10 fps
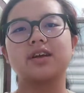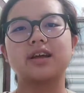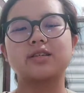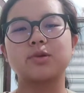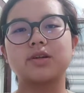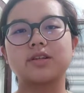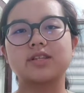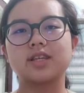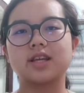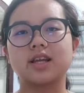
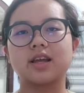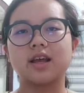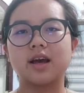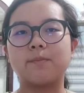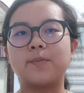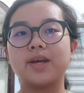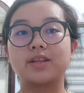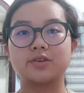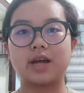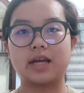experiencing a big
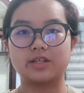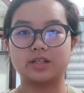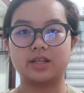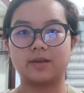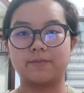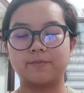tragedy.